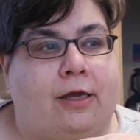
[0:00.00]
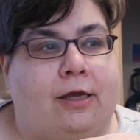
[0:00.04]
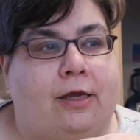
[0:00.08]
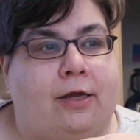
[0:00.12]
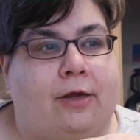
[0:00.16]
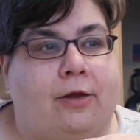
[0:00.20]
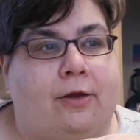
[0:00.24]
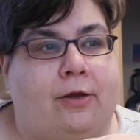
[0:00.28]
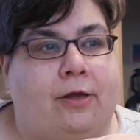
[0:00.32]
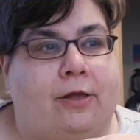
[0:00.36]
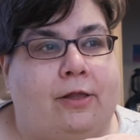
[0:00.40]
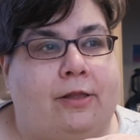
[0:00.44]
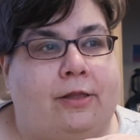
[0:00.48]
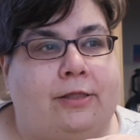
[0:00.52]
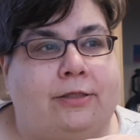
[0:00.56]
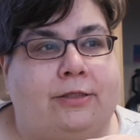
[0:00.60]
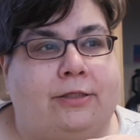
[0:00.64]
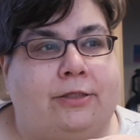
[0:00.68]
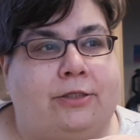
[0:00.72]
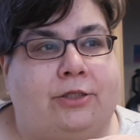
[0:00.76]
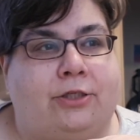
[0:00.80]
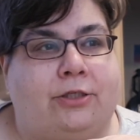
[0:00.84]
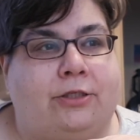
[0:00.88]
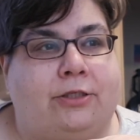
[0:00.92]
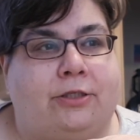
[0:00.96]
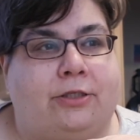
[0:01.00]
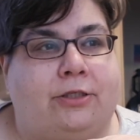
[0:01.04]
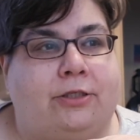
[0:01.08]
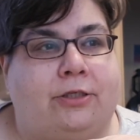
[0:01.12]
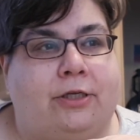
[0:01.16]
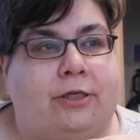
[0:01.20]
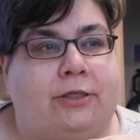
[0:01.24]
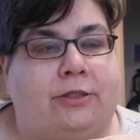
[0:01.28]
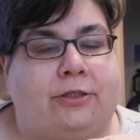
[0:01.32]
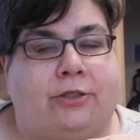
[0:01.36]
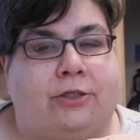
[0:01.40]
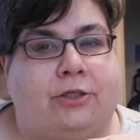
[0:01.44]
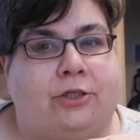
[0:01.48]
this is just,
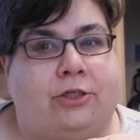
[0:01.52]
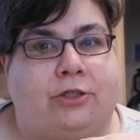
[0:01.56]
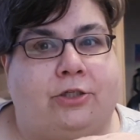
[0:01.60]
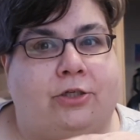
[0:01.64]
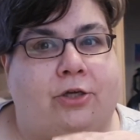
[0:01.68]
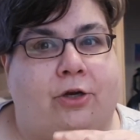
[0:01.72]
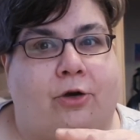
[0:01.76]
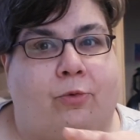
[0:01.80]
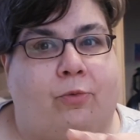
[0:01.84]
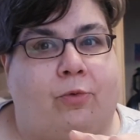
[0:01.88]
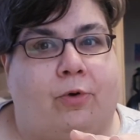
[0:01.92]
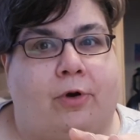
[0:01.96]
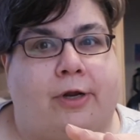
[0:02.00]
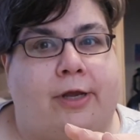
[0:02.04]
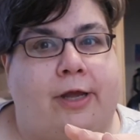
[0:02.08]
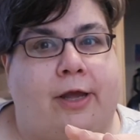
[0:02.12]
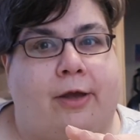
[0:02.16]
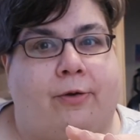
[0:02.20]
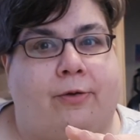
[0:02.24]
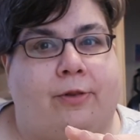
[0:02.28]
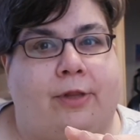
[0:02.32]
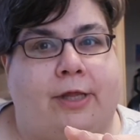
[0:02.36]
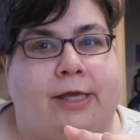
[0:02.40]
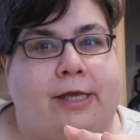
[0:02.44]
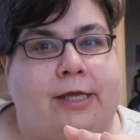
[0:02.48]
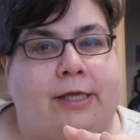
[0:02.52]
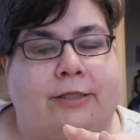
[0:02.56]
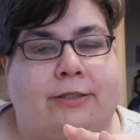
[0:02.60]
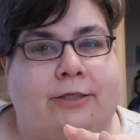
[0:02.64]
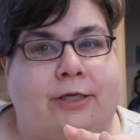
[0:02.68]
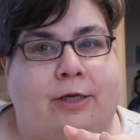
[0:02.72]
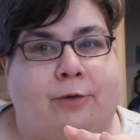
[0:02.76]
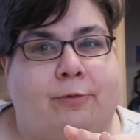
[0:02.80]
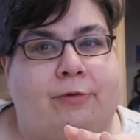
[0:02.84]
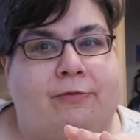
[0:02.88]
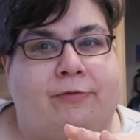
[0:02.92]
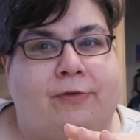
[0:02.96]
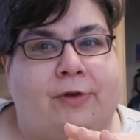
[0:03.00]
it's just going to work out. Like, it's going to
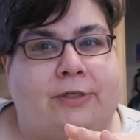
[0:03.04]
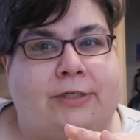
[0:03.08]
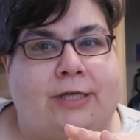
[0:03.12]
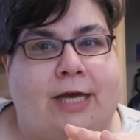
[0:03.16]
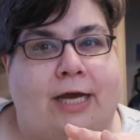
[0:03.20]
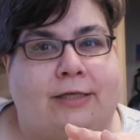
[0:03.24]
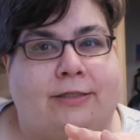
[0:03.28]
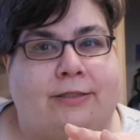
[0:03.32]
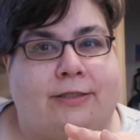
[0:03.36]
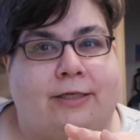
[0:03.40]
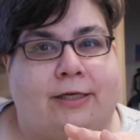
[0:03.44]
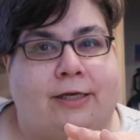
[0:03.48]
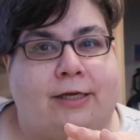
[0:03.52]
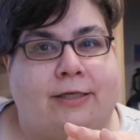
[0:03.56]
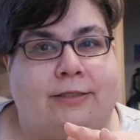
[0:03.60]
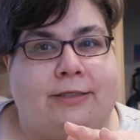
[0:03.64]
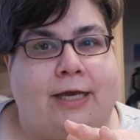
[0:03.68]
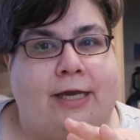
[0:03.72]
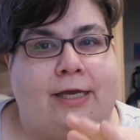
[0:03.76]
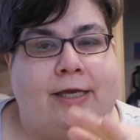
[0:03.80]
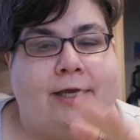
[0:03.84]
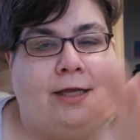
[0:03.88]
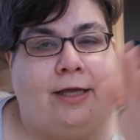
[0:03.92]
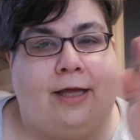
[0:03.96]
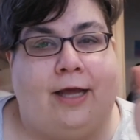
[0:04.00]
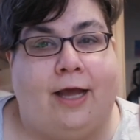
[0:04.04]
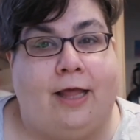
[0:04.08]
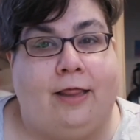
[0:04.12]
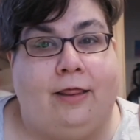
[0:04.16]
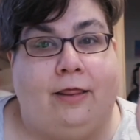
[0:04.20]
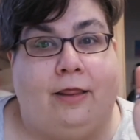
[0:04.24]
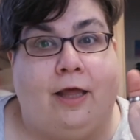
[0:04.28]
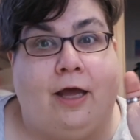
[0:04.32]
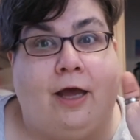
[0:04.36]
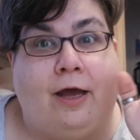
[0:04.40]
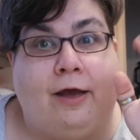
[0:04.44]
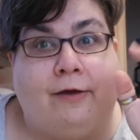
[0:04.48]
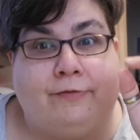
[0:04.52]
be fantastic. Because I
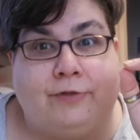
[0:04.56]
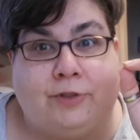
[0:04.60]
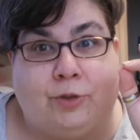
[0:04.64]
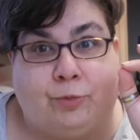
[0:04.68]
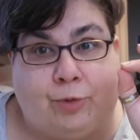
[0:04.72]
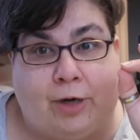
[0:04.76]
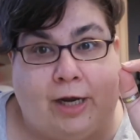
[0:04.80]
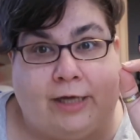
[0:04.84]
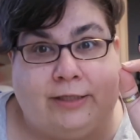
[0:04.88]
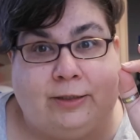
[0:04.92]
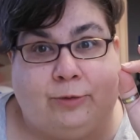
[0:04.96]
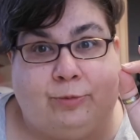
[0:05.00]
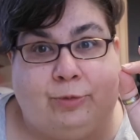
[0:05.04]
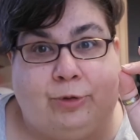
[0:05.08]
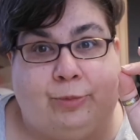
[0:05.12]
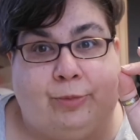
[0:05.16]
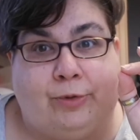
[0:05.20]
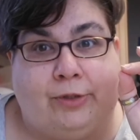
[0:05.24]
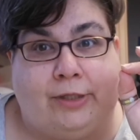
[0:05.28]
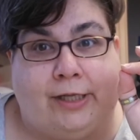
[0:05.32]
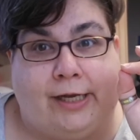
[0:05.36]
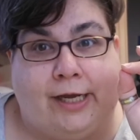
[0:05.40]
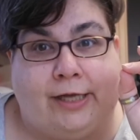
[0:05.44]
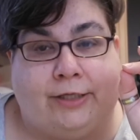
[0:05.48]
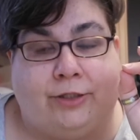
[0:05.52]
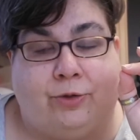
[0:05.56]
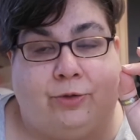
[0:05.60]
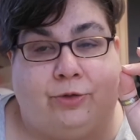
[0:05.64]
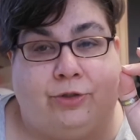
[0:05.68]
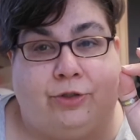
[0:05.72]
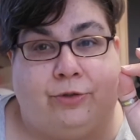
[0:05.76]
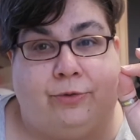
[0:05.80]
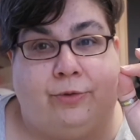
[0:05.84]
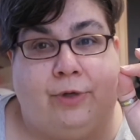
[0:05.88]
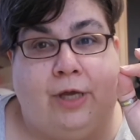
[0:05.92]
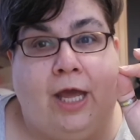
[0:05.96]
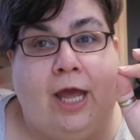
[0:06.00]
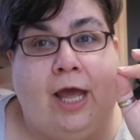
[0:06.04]
love surprising people, like I told you.
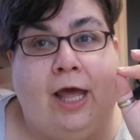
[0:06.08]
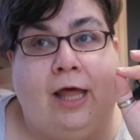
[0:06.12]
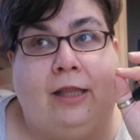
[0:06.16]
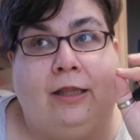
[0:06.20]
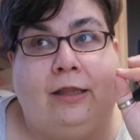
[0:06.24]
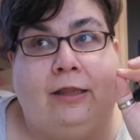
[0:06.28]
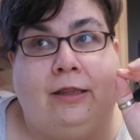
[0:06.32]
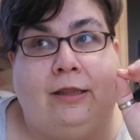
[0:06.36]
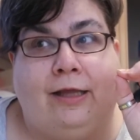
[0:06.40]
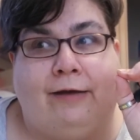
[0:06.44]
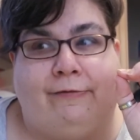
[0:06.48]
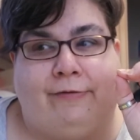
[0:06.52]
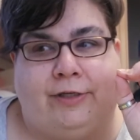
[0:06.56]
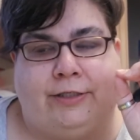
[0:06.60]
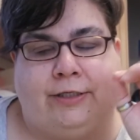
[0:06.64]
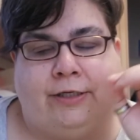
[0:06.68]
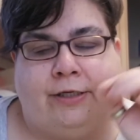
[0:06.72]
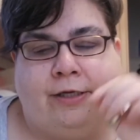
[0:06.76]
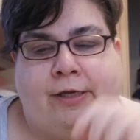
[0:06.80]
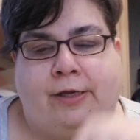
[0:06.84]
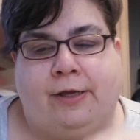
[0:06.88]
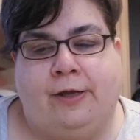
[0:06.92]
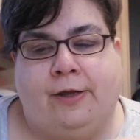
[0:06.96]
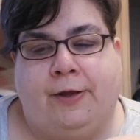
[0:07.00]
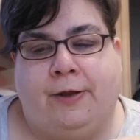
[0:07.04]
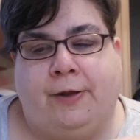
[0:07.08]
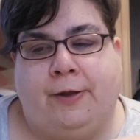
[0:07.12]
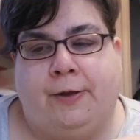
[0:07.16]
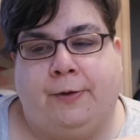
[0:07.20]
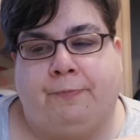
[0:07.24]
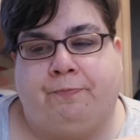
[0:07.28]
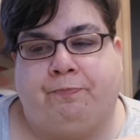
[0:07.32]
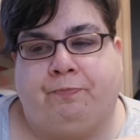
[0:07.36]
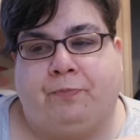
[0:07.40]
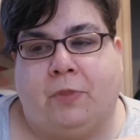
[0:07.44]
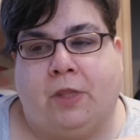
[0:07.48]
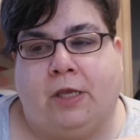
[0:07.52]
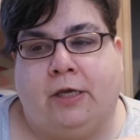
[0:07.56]
Love it.
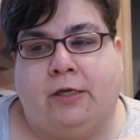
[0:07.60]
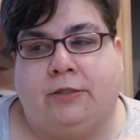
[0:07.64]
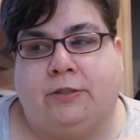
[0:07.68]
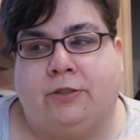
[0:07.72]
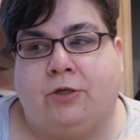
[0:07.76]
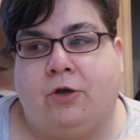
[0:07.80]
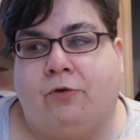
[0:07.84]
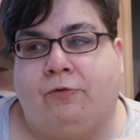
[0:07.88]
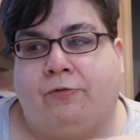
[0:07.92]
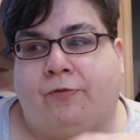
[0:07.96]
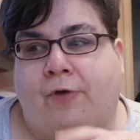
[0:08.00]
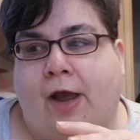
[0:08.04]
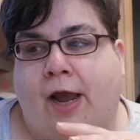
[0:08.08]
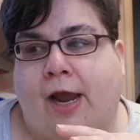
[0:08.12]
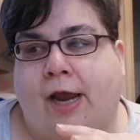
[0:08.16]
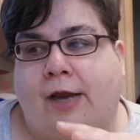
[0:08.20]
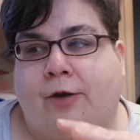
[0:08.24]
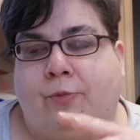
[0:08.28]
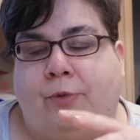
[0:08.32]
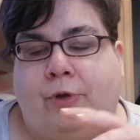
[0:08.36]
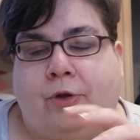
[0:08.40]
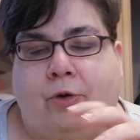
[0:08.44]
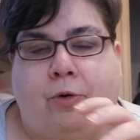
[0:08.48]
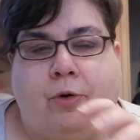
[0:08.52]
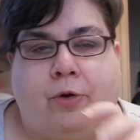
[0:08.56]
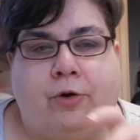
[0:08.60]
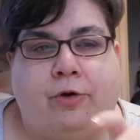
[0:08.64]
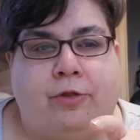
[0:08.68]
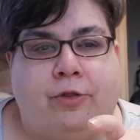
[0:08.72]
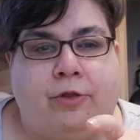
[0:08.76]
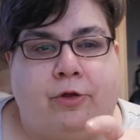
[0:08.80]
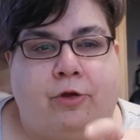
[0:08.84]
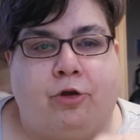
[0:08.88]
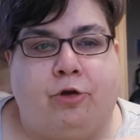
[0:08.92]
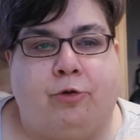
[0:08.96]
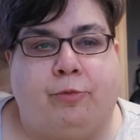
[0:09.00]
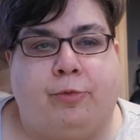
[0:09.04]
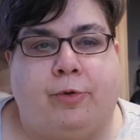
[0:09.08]
So, fine. We order the
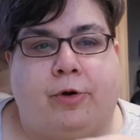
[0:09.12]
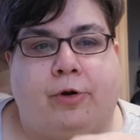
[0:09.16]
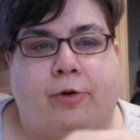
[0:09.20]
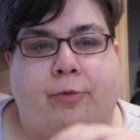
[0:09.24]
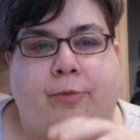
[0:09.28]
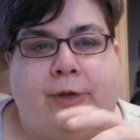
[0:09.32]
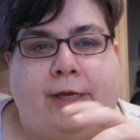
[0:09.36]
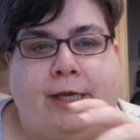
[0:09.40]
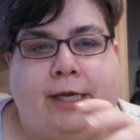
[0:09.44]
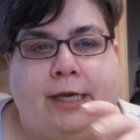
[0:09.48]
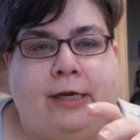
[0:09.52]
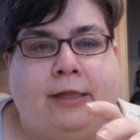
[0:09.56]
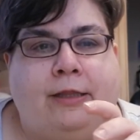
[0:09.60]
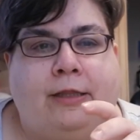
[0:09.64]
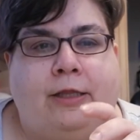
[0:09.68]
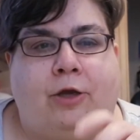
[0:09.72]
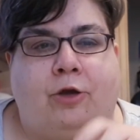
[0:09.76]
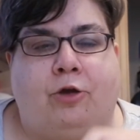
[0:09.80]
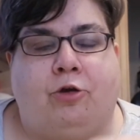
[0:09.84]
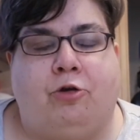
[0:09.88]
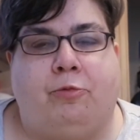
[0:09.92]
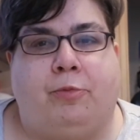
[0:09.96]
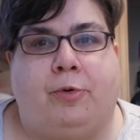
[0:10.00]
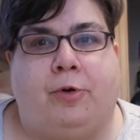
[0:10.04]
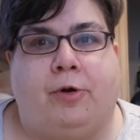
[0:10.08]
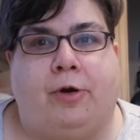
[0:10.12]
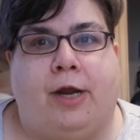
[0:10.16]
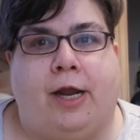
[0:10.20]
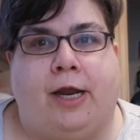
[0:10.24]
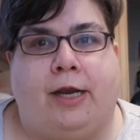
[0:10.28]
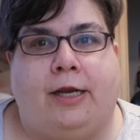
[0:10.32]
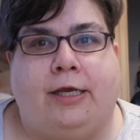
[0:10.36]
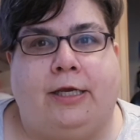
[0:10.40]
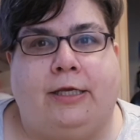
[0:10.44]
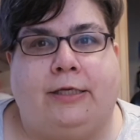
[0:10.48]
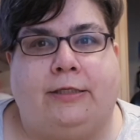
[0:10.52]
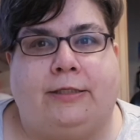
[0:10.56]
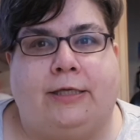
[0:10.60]
Uber. We get in the Uber. And
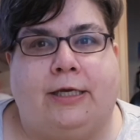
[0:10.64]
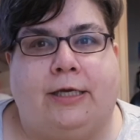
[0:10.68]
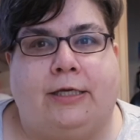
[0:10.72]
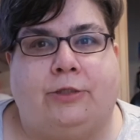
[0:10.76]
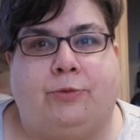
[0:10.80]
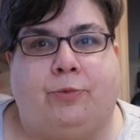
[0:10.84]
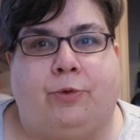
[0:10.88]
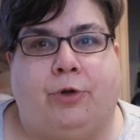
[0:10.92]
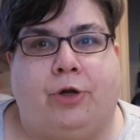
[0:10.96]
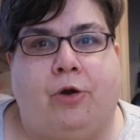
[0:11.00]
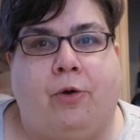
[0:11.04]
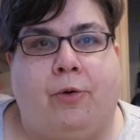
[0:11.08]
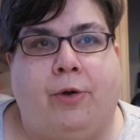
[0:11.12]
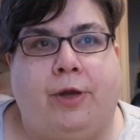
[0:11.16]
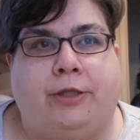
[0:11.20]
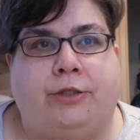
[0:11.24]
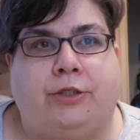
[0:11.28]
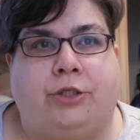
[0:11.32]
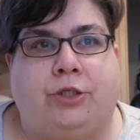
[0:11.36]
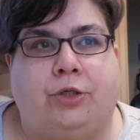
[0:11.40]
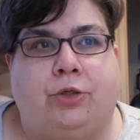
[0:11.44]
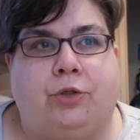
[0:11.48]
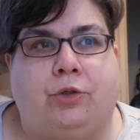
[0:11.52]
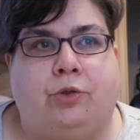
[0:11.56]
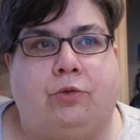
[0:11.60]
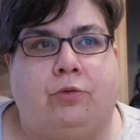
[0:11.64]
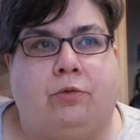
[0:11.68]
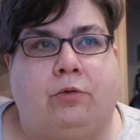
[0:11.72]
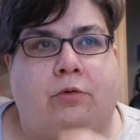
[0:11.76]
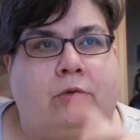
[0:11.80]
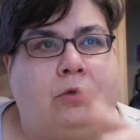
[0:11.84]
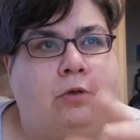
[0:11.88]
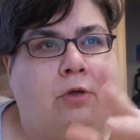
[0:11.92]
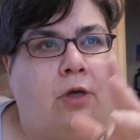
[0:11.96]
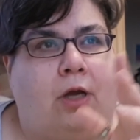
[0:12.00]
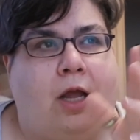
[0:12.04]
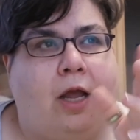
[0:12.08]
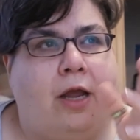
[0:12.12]
he says, we're going to,
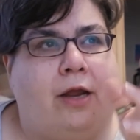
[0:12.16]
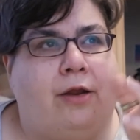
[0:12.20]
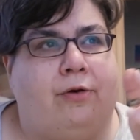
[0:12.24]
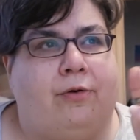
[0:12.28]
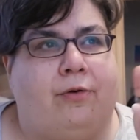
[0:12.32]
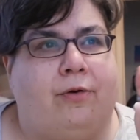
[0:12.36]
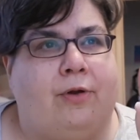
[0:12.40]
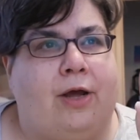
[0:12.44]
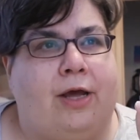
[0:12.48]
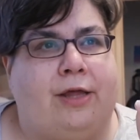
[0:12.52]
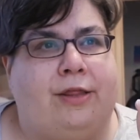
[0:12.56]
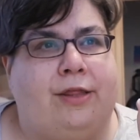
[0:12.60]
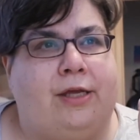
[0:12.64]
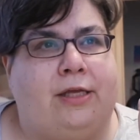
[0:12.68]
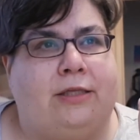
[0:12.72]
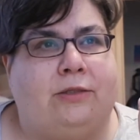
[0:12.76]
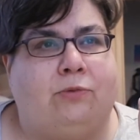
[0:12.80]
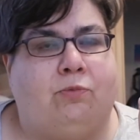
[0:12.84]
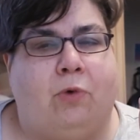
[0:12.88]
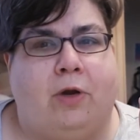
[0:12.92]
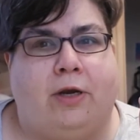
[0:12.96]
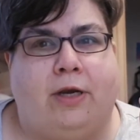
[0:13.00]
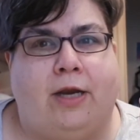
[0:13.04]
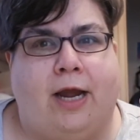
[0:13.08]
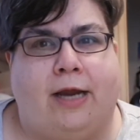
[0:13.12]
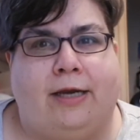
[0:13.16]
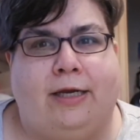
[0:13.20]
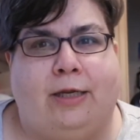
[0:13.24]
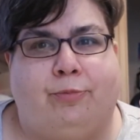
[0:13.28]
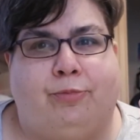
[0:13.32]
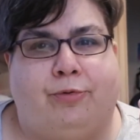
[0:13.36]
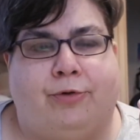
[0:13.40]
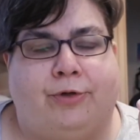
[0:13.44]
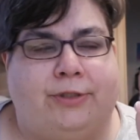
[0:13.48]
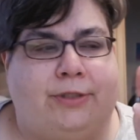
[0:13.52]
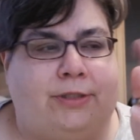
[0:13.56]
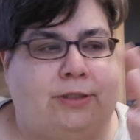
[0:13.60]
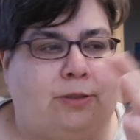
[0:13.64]
I don't know, I think it's 190
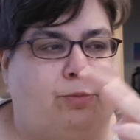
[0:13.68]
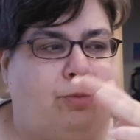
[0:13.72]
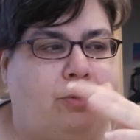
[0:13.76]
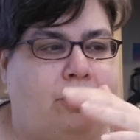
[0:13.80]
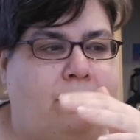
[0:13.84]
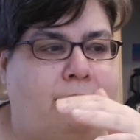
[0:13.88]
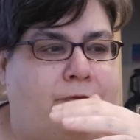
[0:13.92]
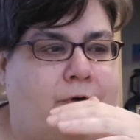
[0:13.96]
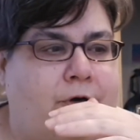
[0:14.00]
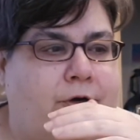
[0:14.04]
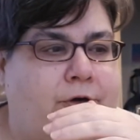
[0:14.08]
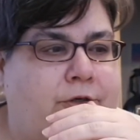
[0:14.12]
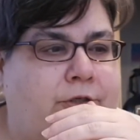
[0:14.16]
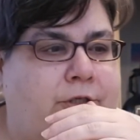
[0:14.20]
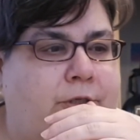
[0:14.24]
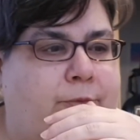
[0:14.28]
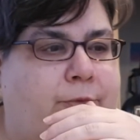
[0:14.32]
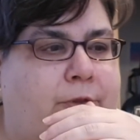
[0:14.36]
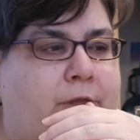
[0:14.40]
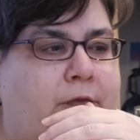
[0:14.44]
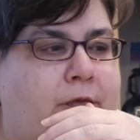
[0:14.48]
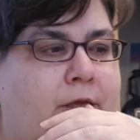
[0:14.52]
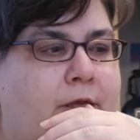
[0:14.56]
Princess Boulevard or something.